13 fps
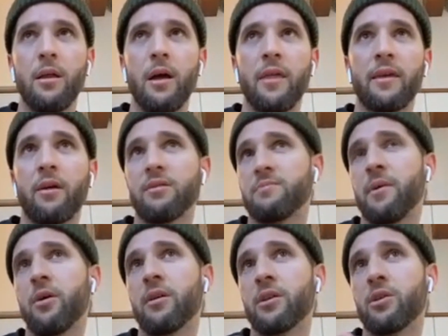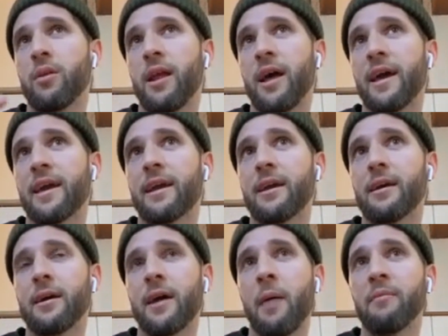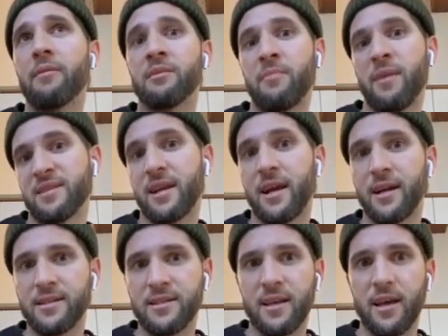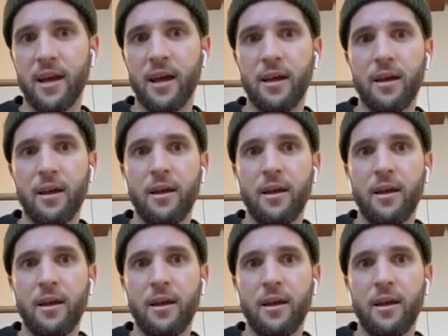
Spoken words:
I think I was bowling to like Hamilton Mazakadze,